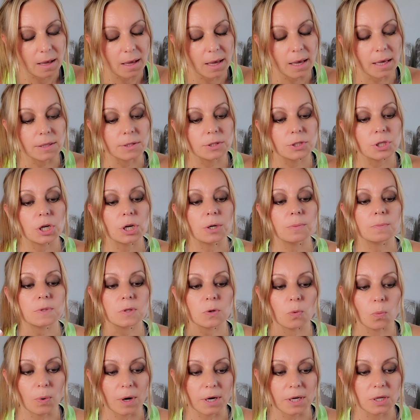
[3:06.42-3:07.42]
in terms
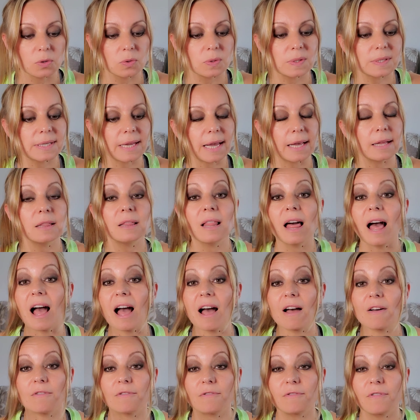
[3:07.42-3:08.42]
of when you say
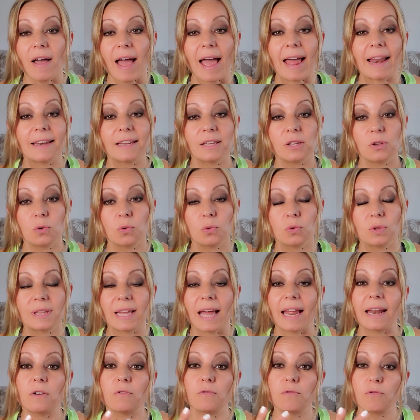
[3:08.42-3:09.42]
love and you
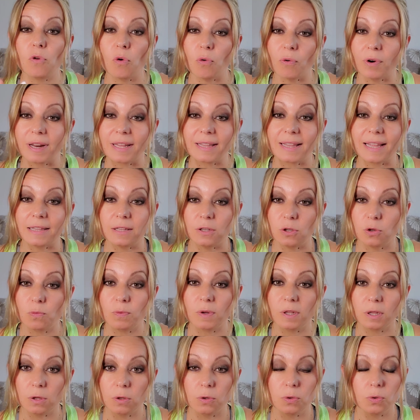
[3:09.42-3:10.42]
then worry that you
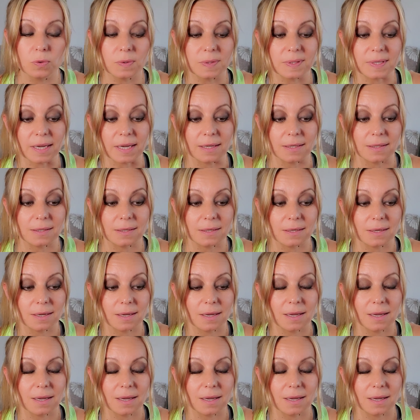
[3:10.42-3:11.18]
will lose it.